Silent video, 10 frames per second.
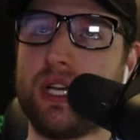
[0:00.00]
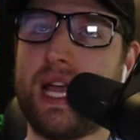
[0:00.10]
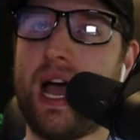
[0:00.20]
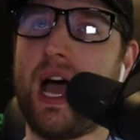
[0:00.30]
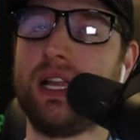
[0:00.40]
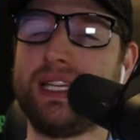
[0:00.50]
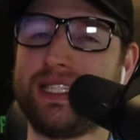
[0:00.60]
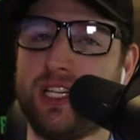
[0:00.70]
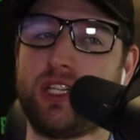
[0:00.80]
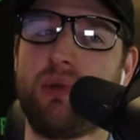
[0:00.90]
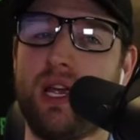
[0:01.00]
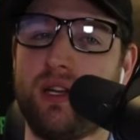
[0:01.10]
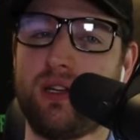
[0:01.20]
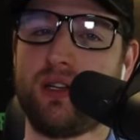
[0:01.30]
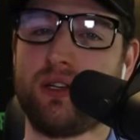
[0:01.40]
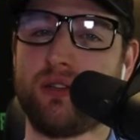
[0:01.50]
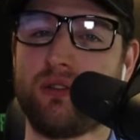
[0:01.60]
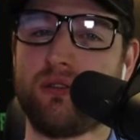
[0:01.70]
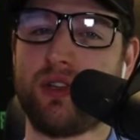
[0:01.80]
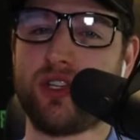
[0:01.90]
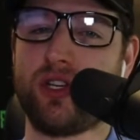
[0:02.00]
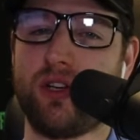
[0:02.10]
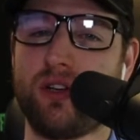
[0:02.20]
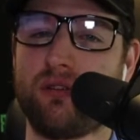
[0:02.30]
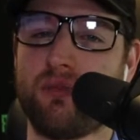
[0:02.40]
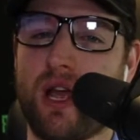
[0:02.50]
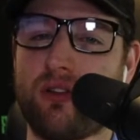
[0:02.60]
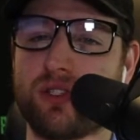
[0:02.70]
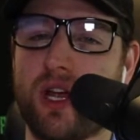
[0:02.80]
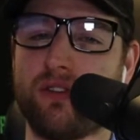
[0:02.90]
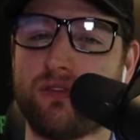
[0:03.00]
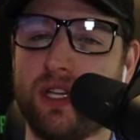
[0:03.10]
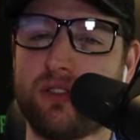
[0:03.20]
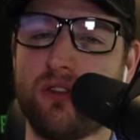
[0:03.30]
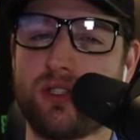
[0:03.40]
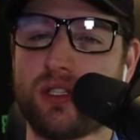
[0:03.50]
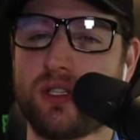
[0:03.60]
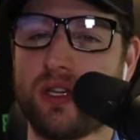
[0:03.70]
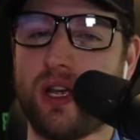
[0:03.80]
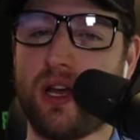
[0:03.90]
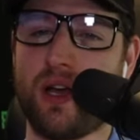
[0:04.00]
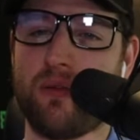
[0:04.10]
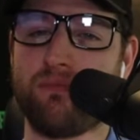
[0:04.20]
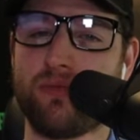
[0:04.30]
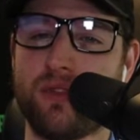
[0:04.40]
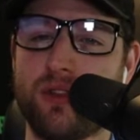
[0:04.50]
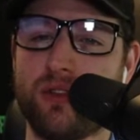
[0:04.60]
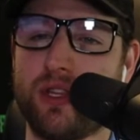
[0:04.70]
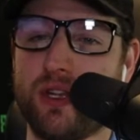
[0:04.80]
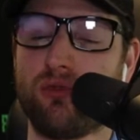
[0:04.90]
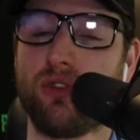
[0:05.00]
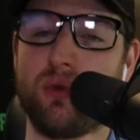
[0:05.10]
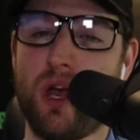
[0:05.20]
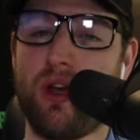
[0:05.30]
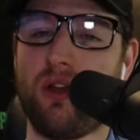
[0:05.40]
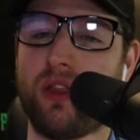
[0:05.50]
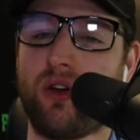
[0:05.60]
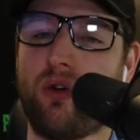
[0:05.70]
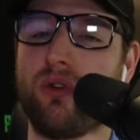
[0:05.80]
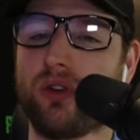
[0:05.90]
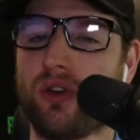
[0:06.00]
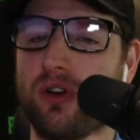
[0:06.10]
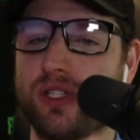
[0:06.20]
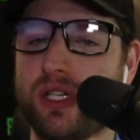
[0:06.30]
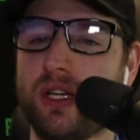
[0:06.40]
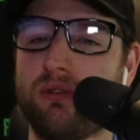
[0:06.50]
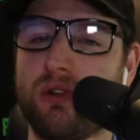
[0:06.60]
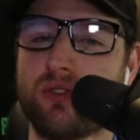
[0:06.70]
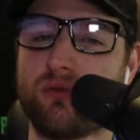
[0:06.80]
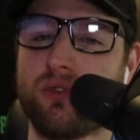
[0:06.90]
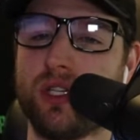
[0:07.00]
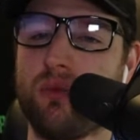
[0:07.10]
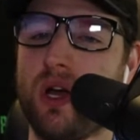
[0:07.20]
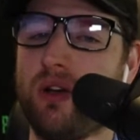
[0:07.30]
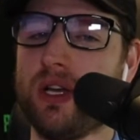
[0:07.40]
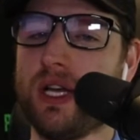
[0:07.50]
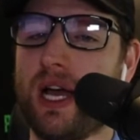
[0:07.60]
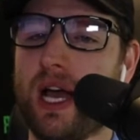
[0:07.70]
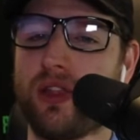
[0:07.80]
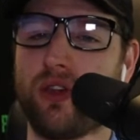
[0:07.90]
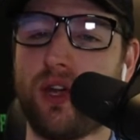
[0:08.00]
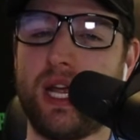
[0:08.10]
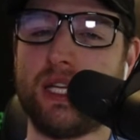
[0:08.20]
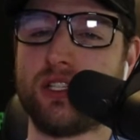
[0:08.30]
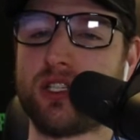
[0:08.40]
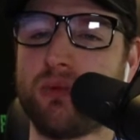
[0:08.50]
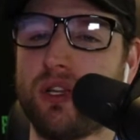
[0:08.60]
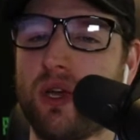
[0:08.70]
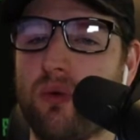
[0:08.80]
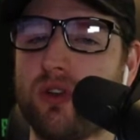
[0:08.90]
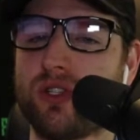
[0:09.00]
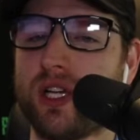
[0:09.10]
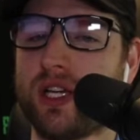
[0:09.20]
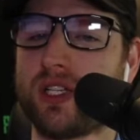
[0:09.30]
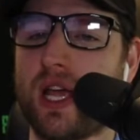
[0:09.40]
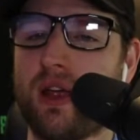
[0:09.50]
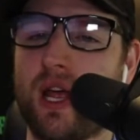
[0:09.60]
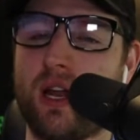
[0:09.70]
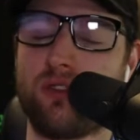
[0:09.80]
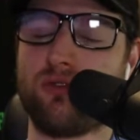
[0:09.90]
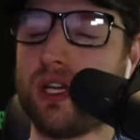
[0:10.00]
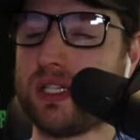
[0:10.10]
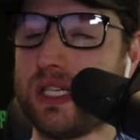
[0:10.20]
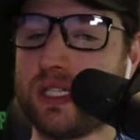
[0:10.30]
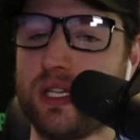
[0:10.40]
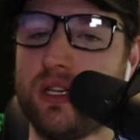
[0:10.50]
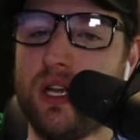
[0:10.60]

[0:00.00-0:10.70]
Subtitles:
highly anticipated this year outside of Kletos did really well. I thought Holden Garcia wrestled really well. I thought Aiden Smith at 106 had a great season.